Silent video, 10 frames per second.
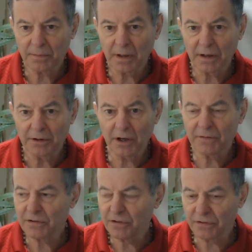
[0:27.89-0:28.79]
uh,
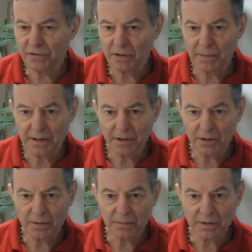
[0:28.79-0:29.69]
nervous system and
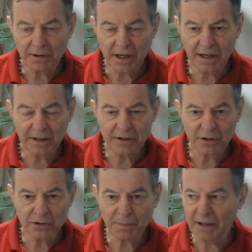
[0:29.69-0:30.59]
they're they're gotten into your
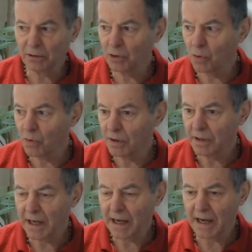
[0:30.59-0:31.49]
spinal cord
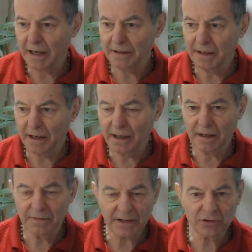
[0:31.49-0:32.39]
and
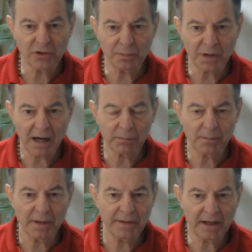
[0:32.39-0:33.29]
uh, that's the problem
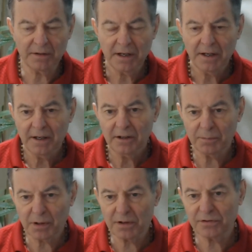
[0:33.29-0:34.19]
and then the
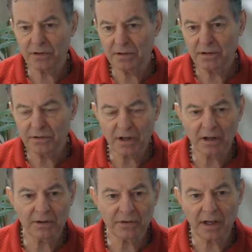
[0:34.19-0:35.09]
person sort
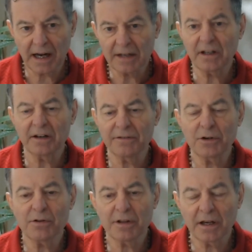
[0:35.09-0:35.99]
of said i did a
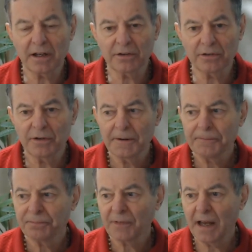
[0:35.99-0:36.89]
few things
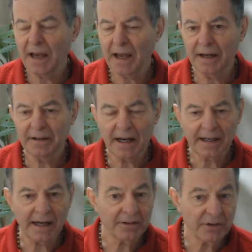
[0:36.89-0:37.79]
and i
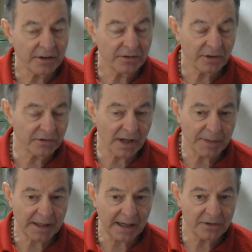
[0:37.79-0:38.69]
got these
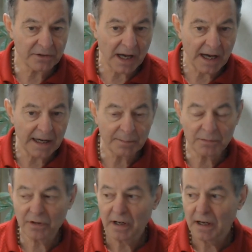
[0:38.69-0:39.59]
systemic
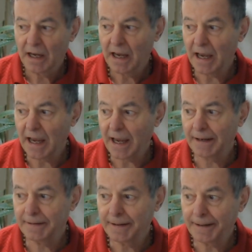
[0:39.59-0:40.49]
enzymes
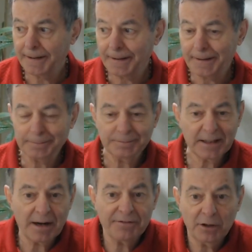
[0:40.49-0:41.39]
and um, yeah
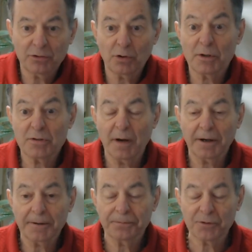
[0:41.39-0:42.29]
i feel so much
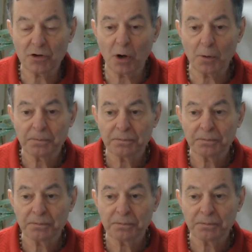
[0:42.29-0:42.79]
better so